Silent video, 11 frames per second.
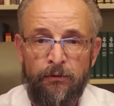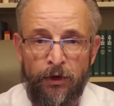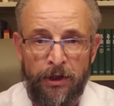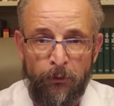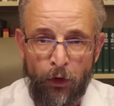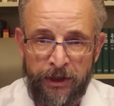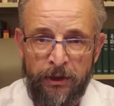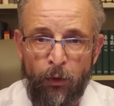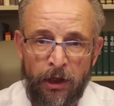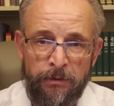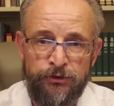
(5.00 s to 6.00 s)
Well, good morning
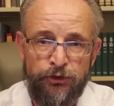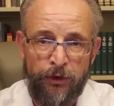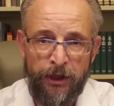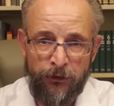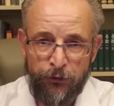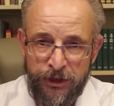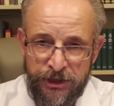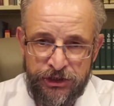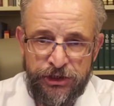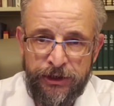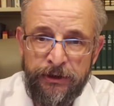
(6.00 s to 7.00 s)
and welcome to another
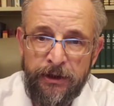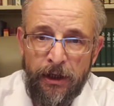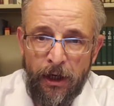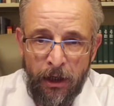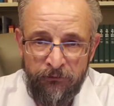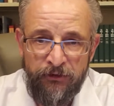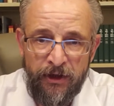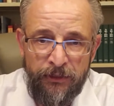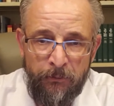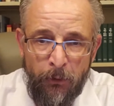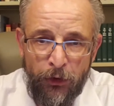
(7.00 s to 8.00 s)
edition of
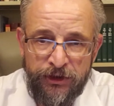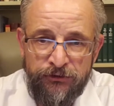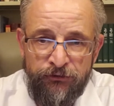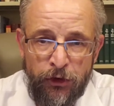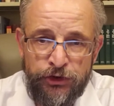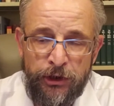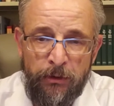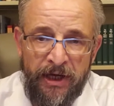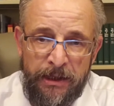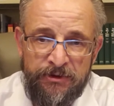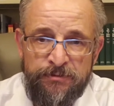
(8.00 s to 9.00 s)
the Morning Devotional.
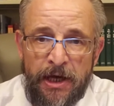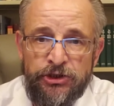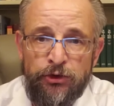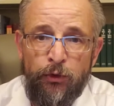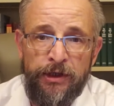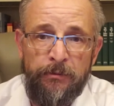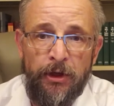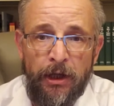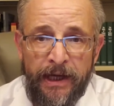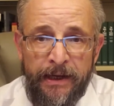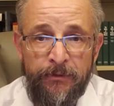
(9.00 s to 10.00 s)
My name is Pastor William
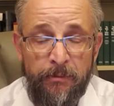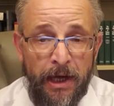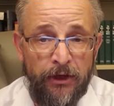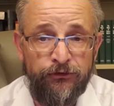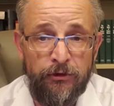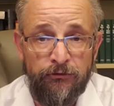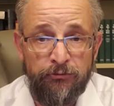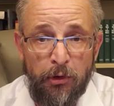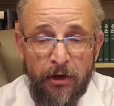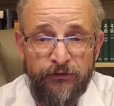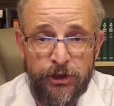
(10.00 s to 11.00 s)
Hill. I am the pastor of
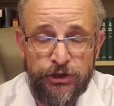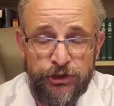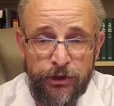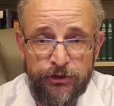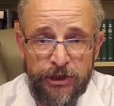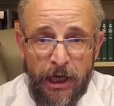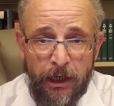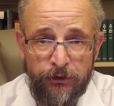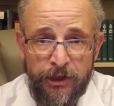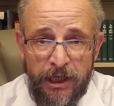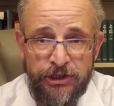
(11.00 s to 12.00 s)
Providence Church, a
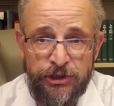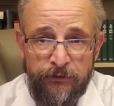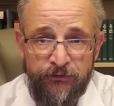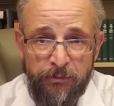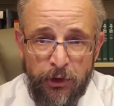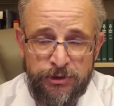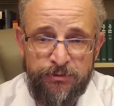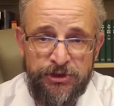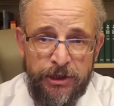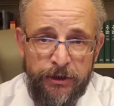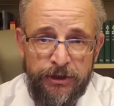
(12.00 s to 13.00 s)
congregation of the
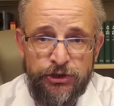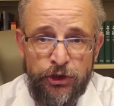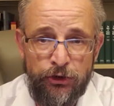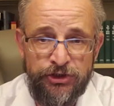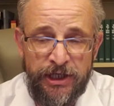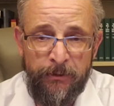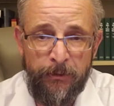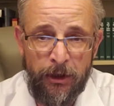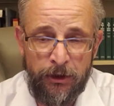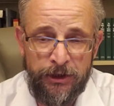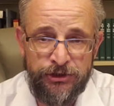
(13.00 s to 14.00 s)
Presbyterian Church in
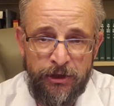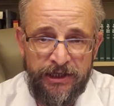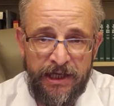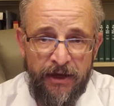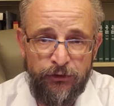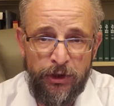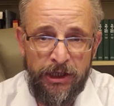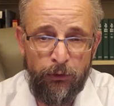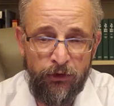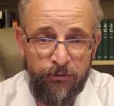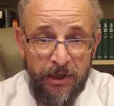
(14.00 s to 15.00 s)
America. It's great to have you
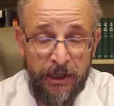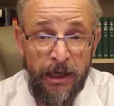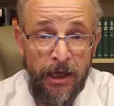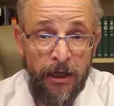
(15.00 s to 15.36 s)
here with me